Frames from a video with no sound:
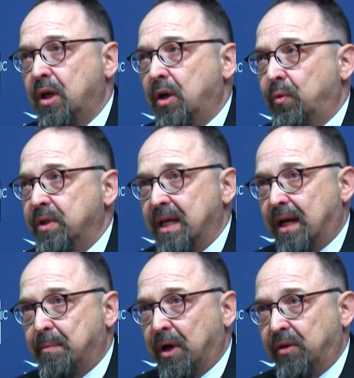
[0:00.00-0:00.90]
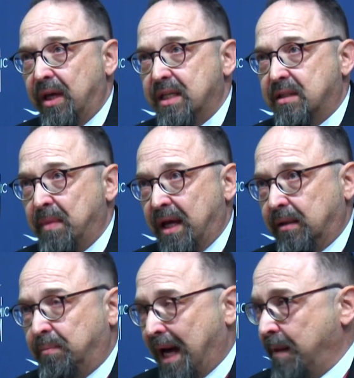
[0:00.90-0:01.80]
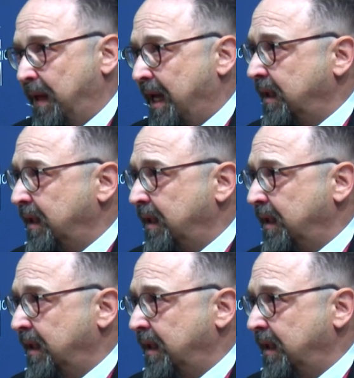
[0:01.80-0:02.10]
we check about the East Med pipeline.